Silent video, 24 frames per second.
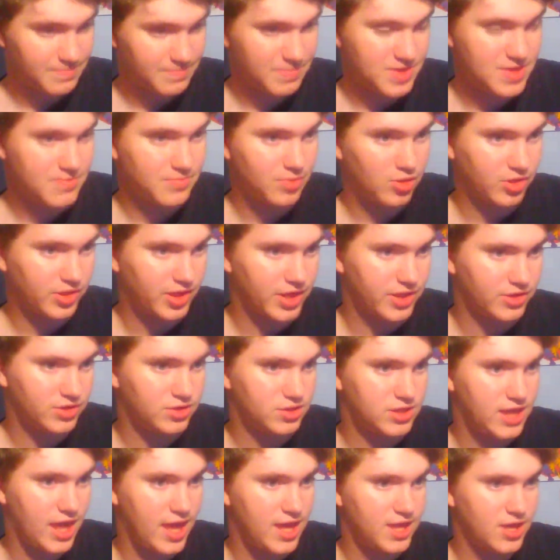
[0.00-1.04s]
people get
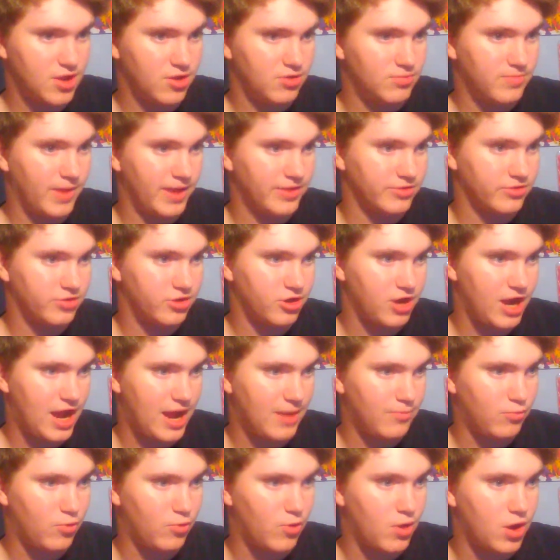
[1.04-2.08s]
KO'd by the
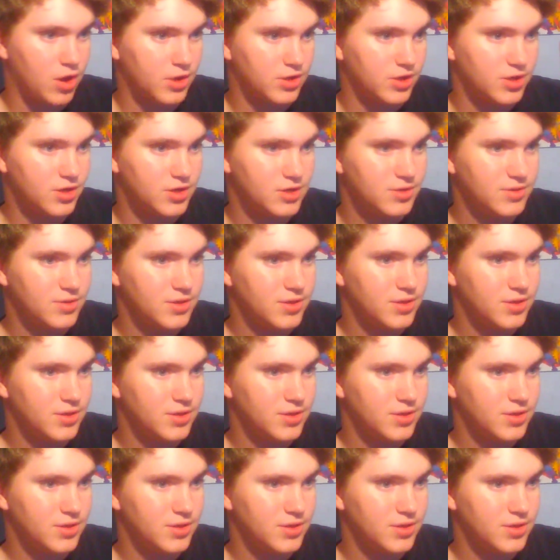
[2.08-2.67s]
crab walker,